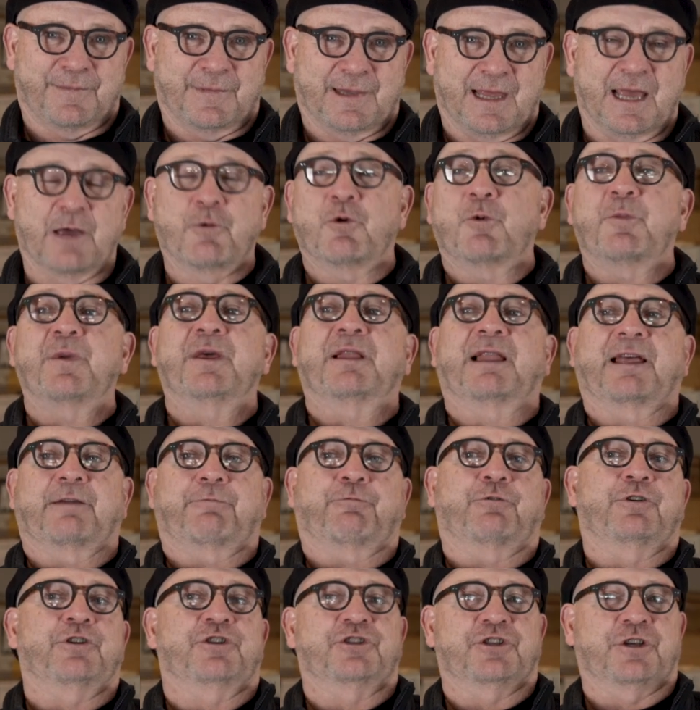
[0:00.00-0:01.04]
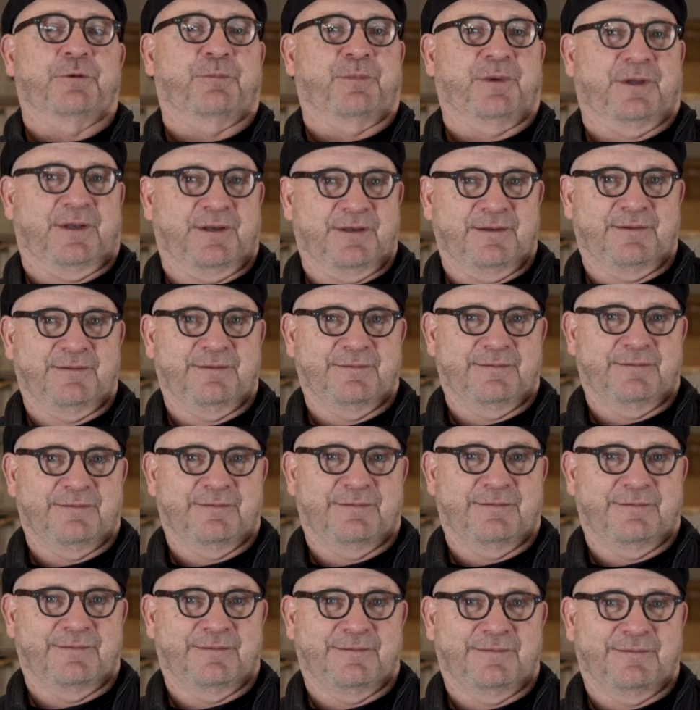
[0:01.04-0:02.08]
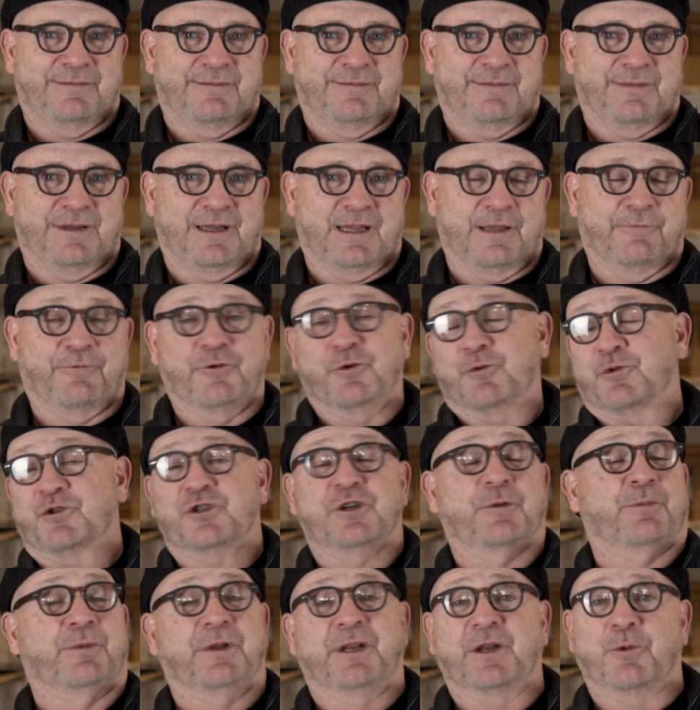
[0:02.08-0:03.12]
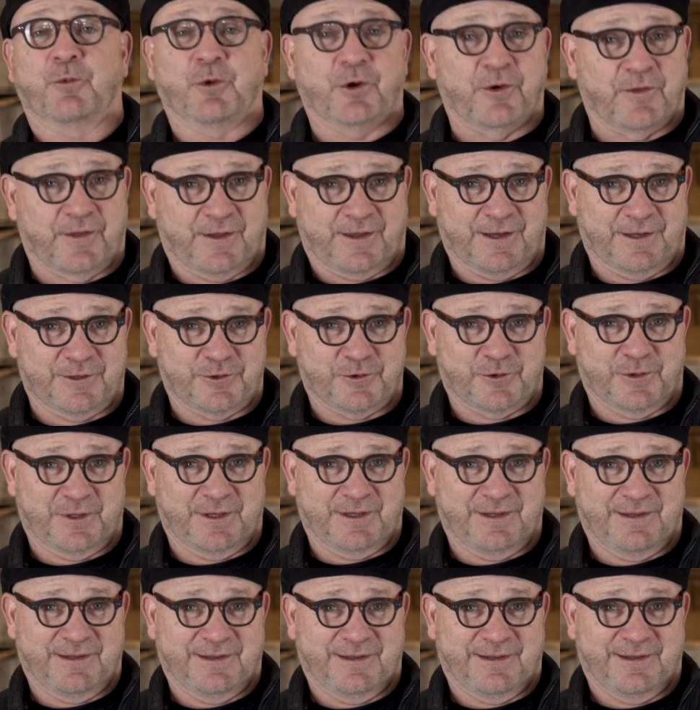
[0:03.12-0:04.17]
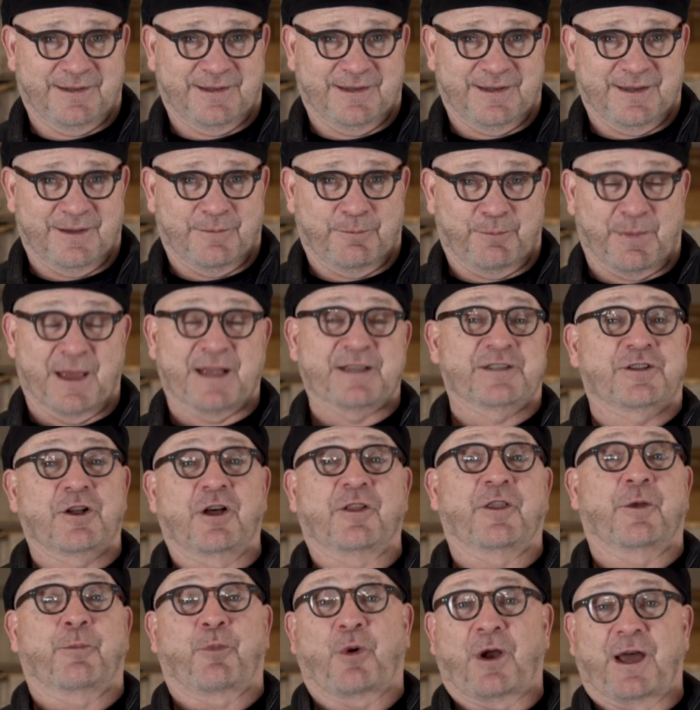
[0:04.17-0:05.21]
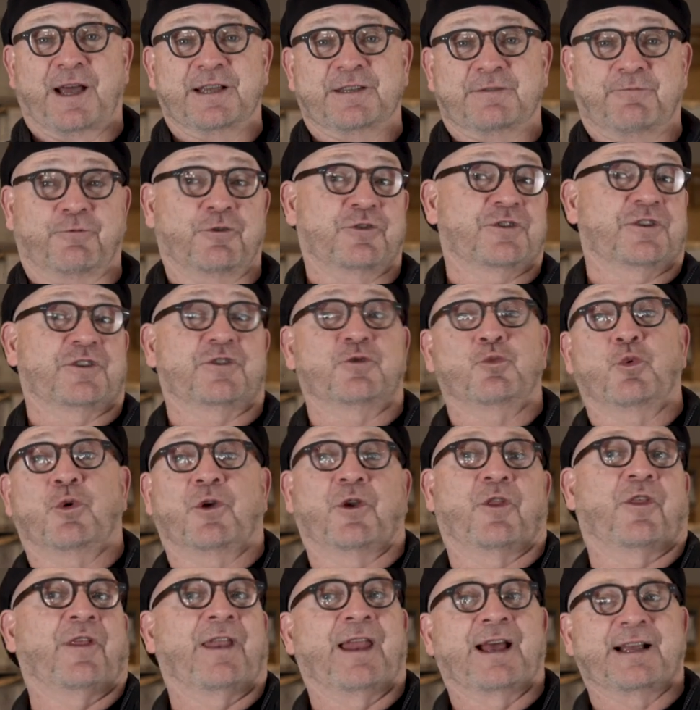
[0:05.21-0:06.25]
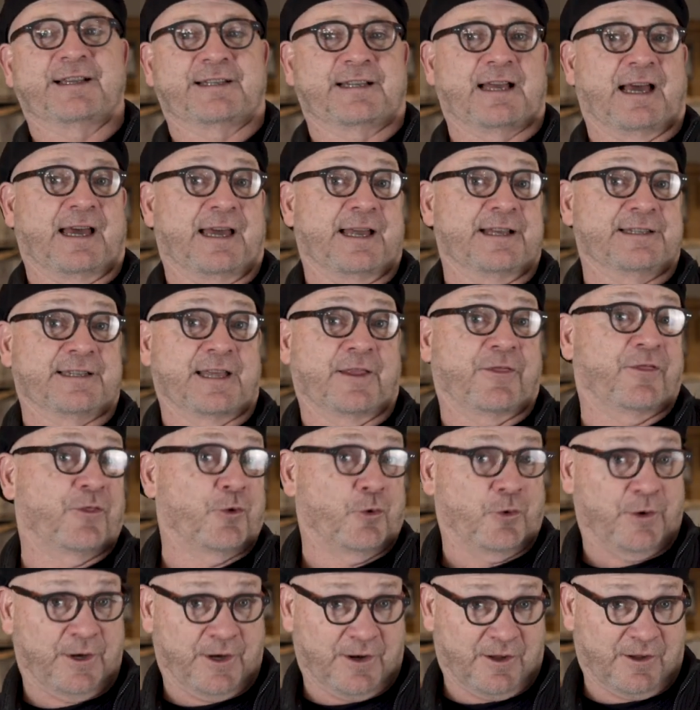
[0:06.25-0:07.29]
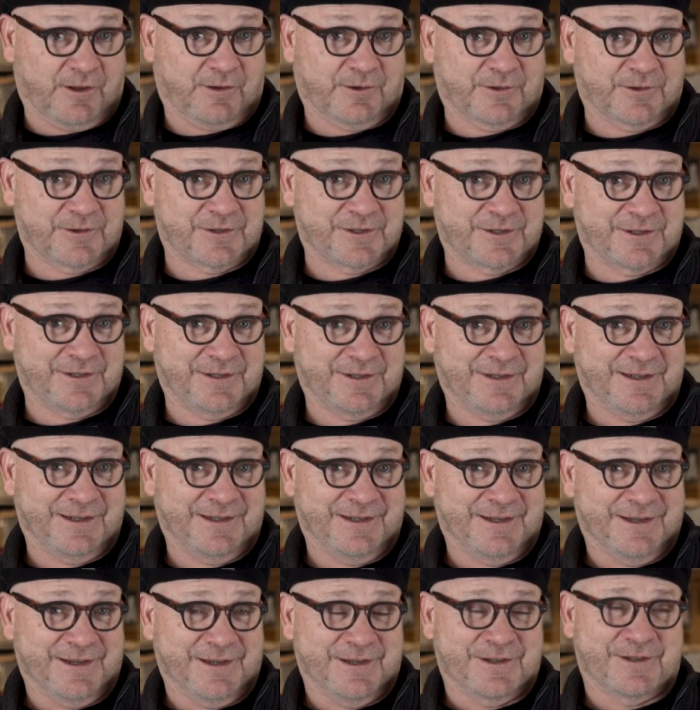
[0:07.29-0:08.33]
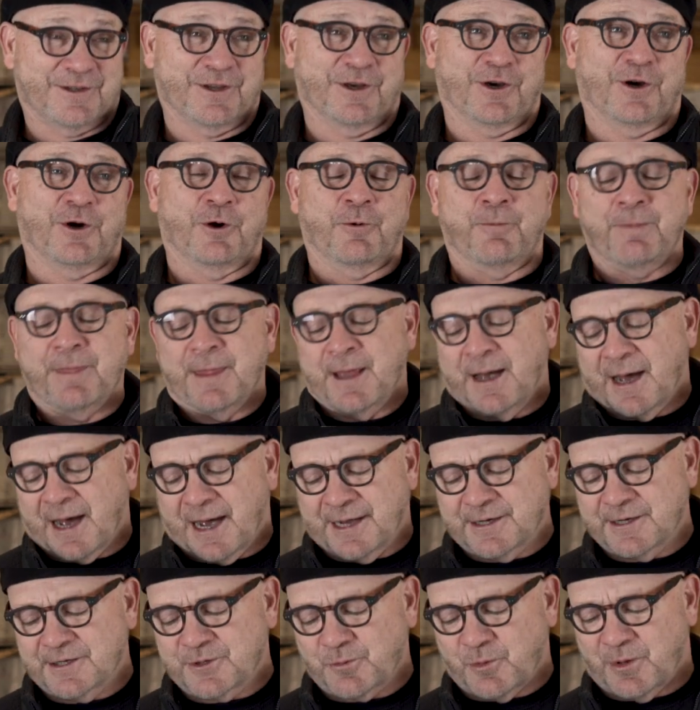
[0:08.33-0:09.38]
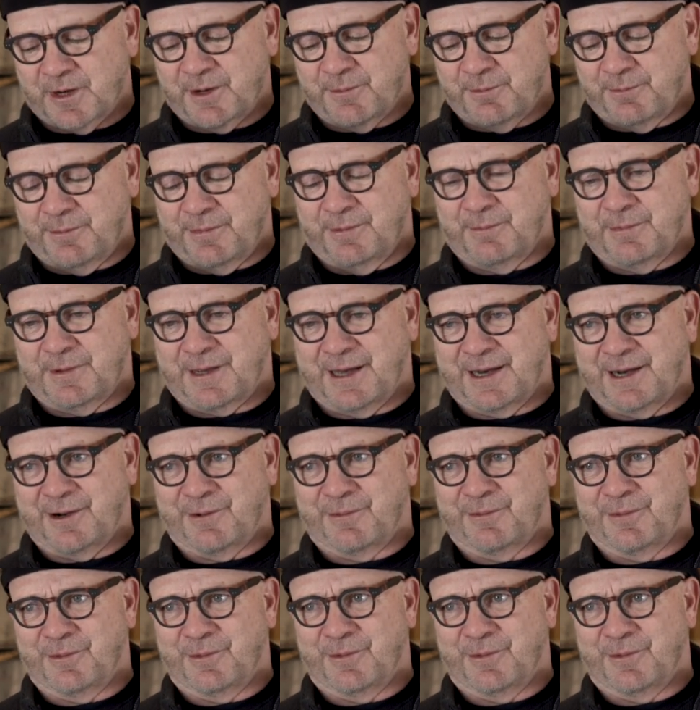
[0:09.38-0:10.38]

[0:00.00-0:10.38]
it would be like free shipping if you shipped anywhere in the country, based on the price versus where the next guy is at $30. So I just want to kind of,